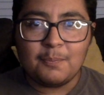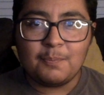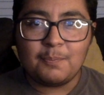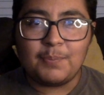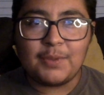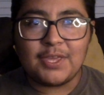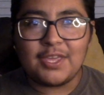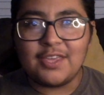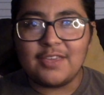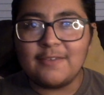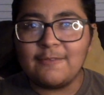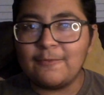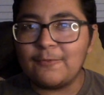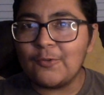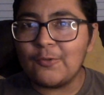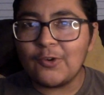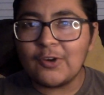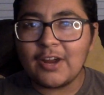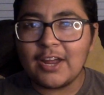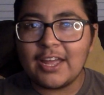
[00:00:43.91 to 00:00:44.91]

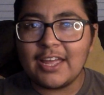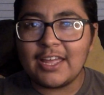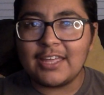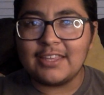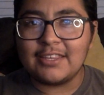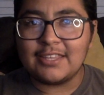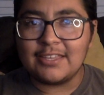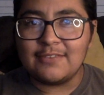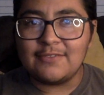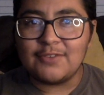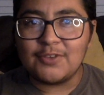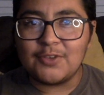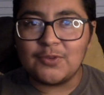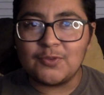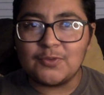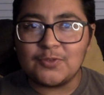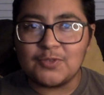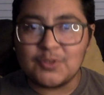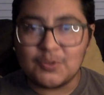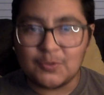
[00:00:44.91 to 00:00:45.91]
Before I leave
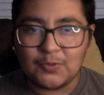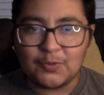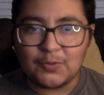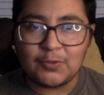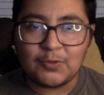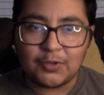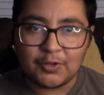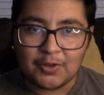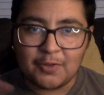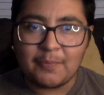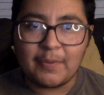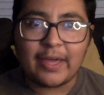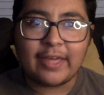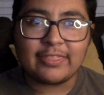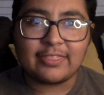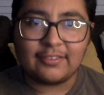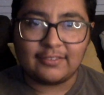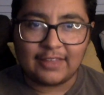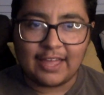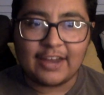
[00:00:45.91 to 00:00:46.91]
you to learn
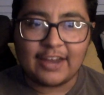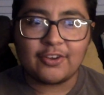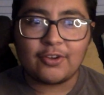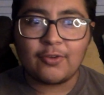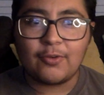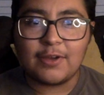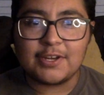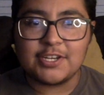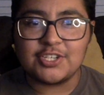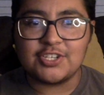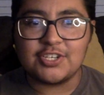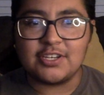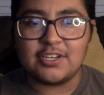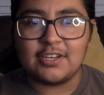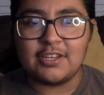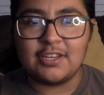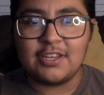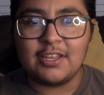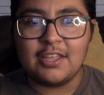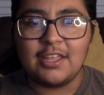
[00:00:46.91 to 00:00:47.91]
about the latter
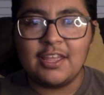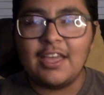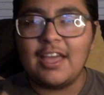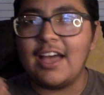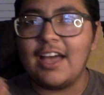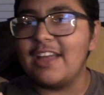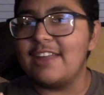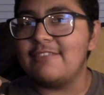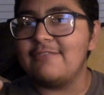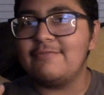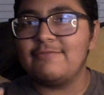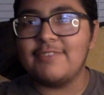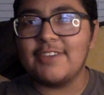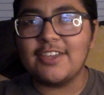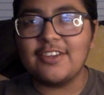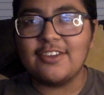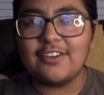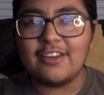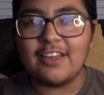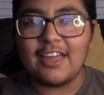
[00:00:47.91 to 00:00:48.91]
question, I'd
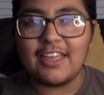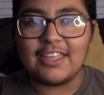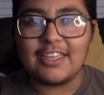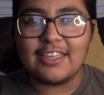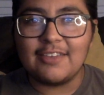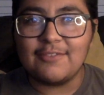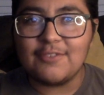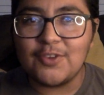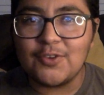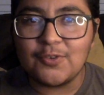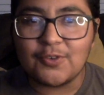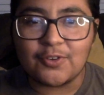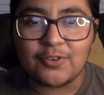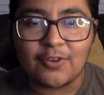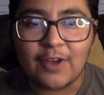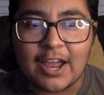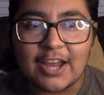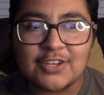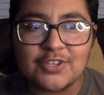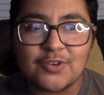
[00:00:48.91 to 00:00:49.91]
figured I'd give you a
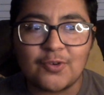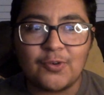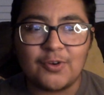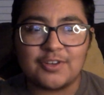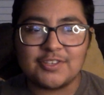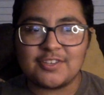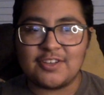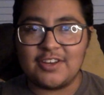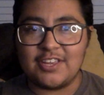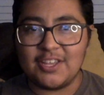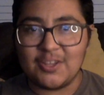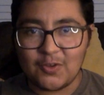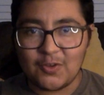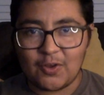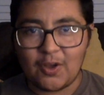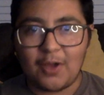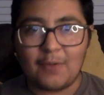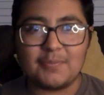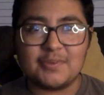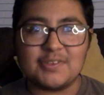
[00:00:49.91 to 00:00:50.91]
crash course on
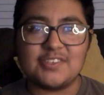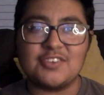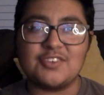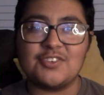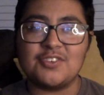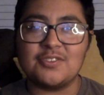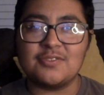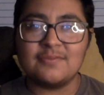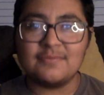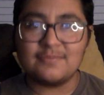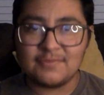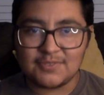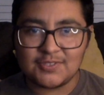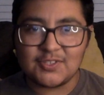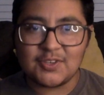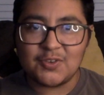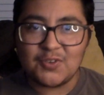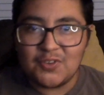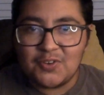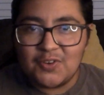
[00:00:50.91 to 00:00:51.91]
ecocomposition
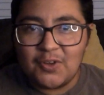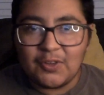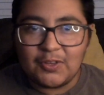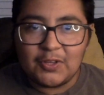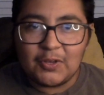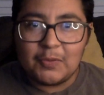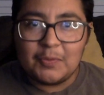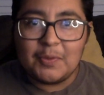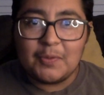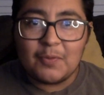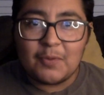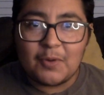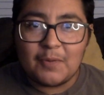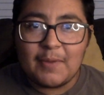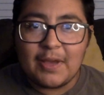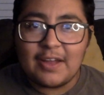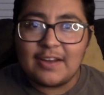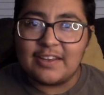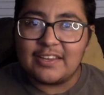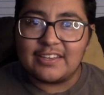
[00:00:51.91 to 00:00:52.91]
so you know a little bit more
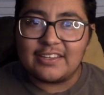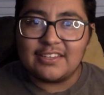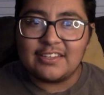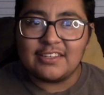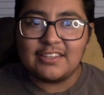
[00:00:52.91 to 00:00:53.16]
about it.